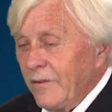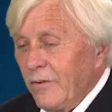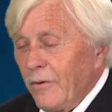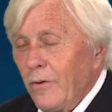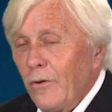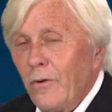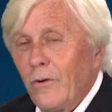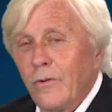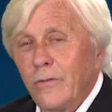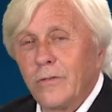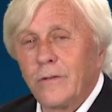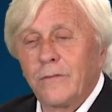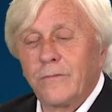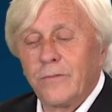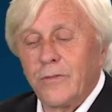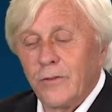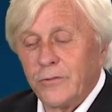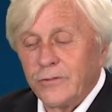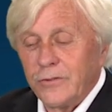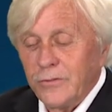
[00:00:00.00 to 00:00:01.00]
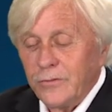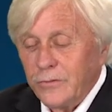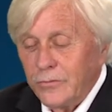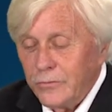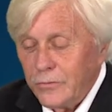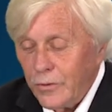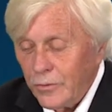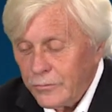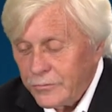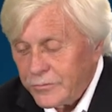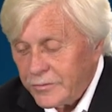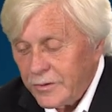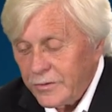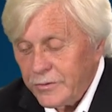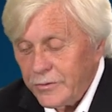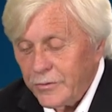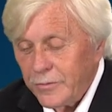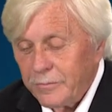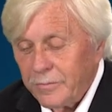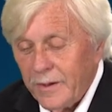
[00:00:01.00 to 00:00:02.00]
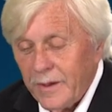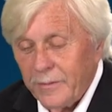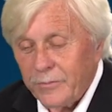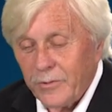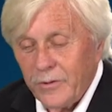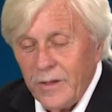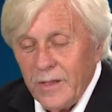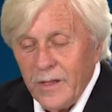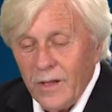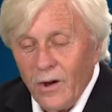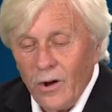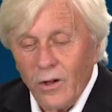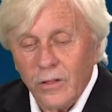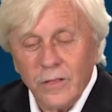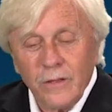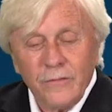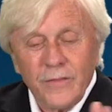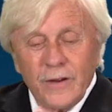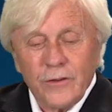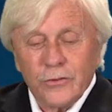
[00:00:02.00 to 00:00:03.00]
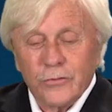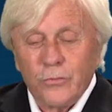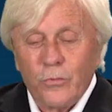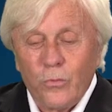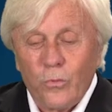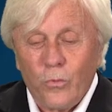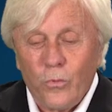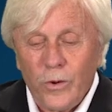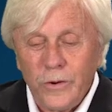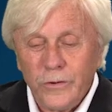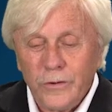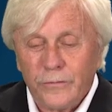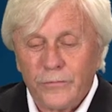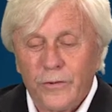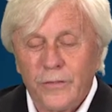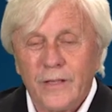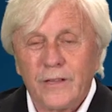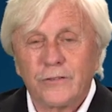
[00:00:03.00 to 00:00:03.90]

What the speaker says: all of those notes in your Bible, all of that is wonderful.